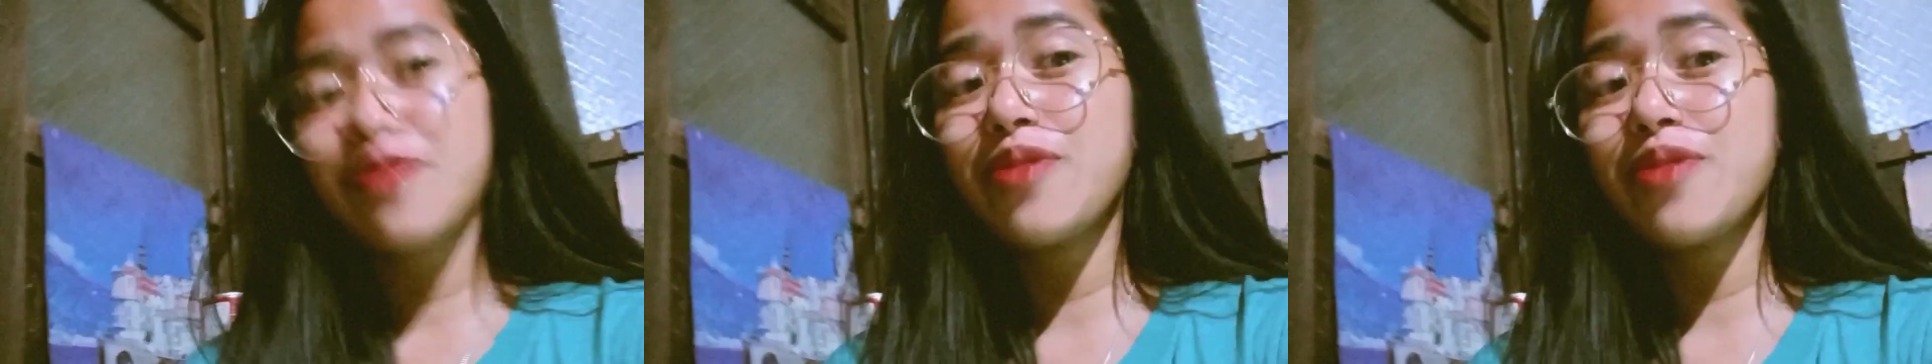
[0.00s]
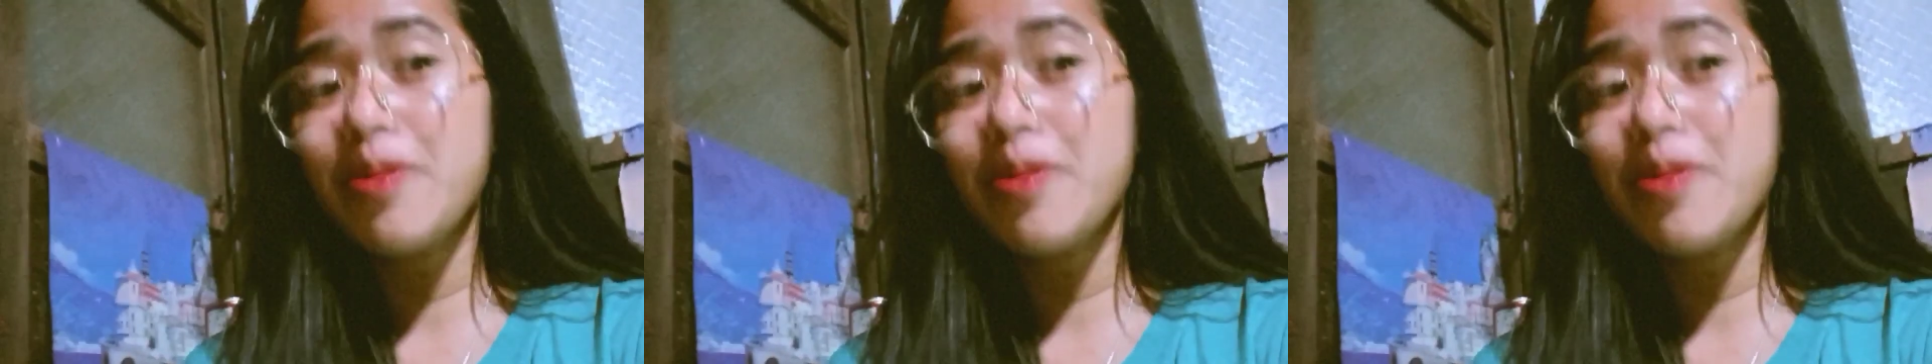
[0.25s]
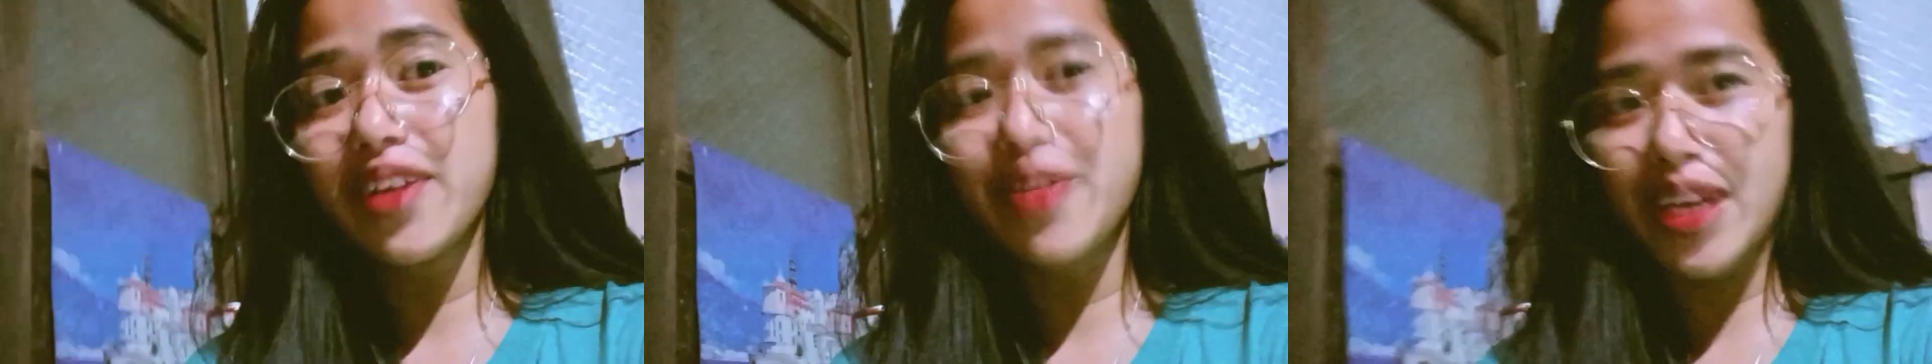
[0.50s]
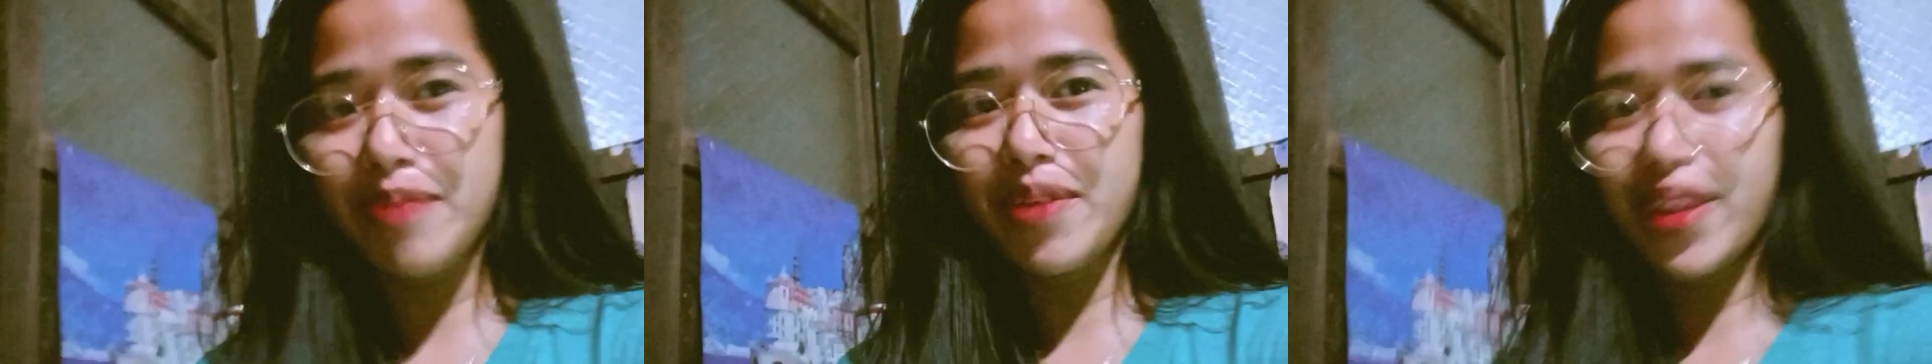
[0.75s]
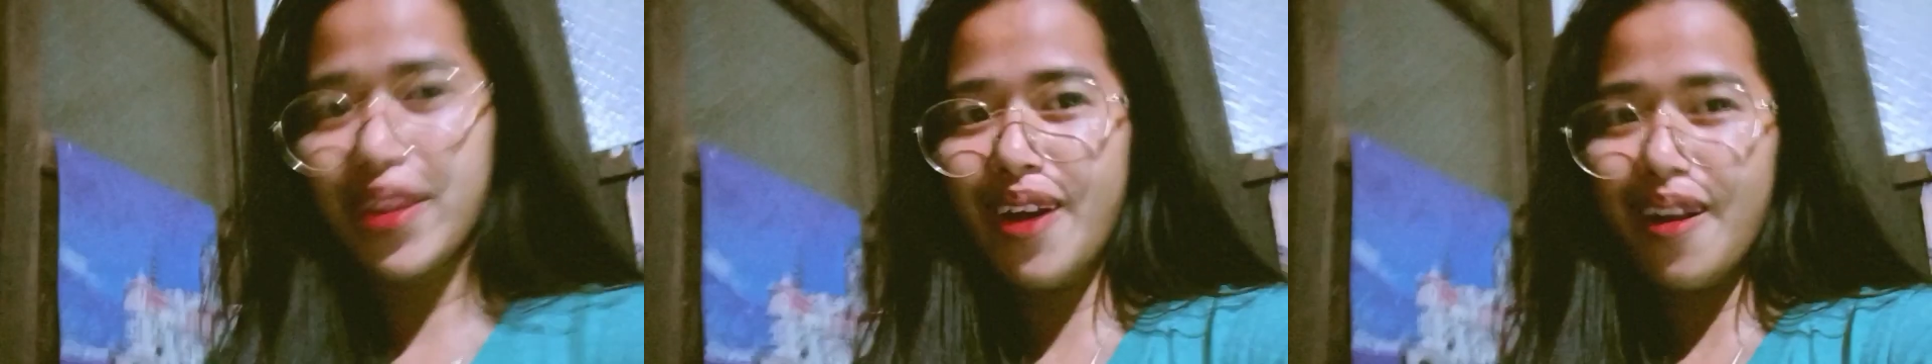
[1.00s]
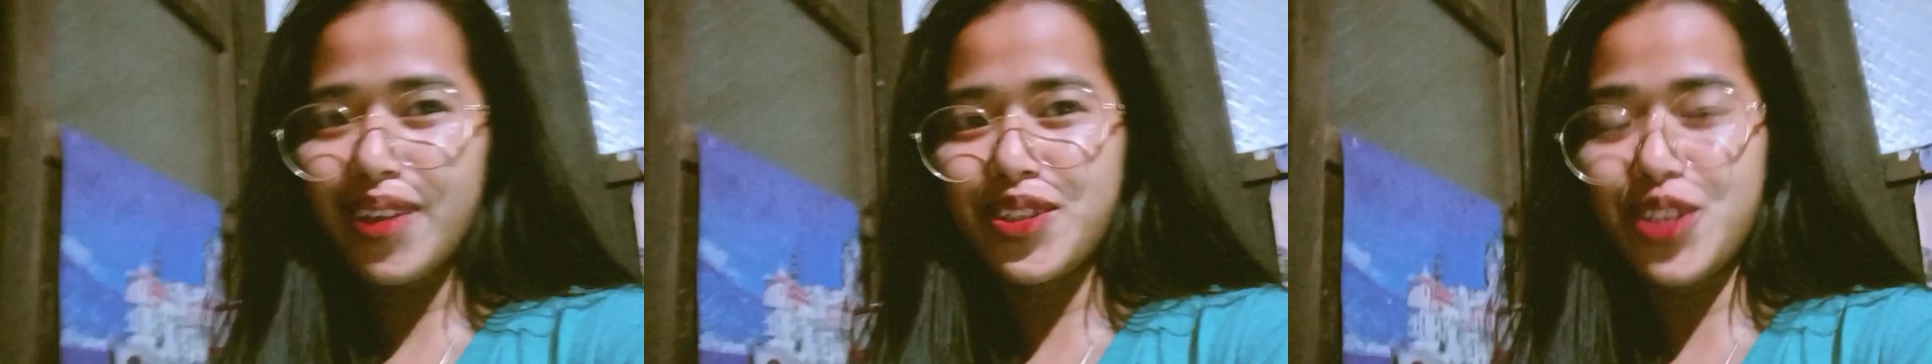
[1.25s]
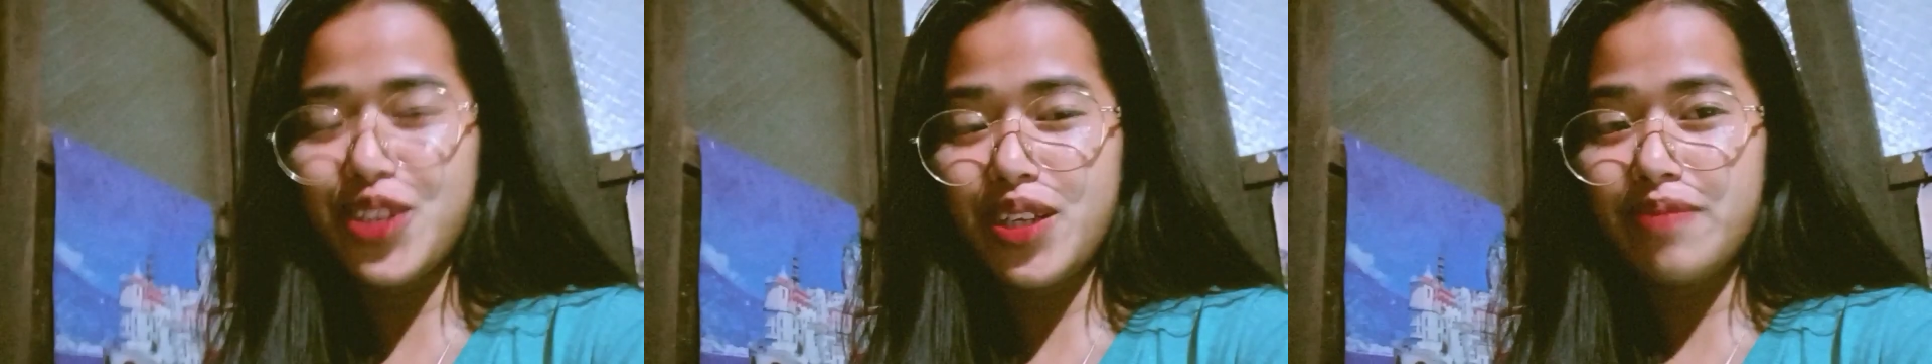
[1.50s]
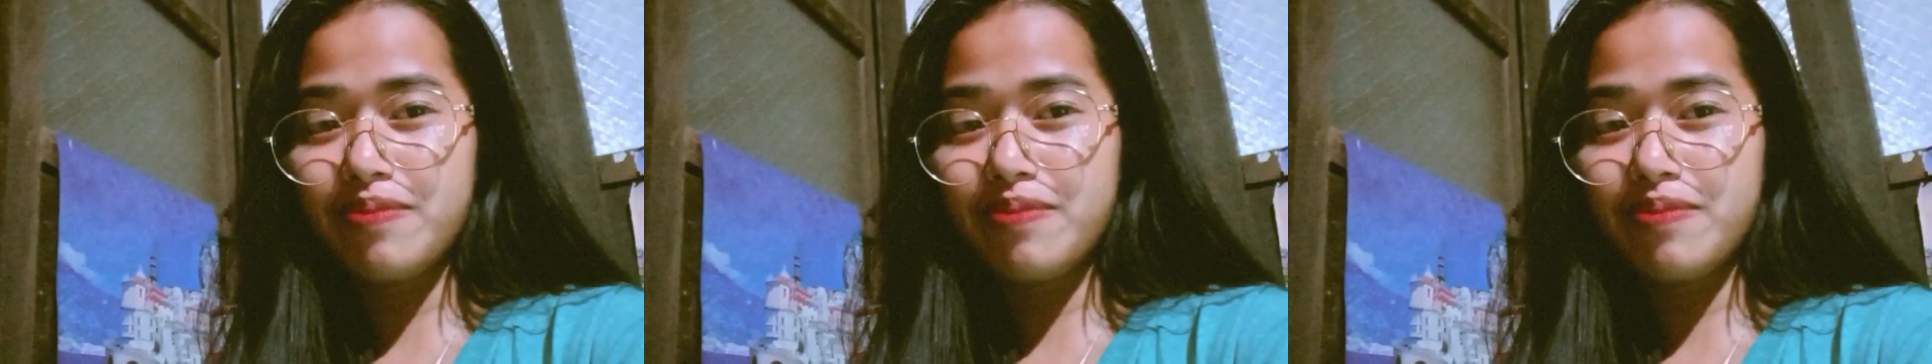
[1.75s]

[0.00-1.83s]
from the Greek mythology.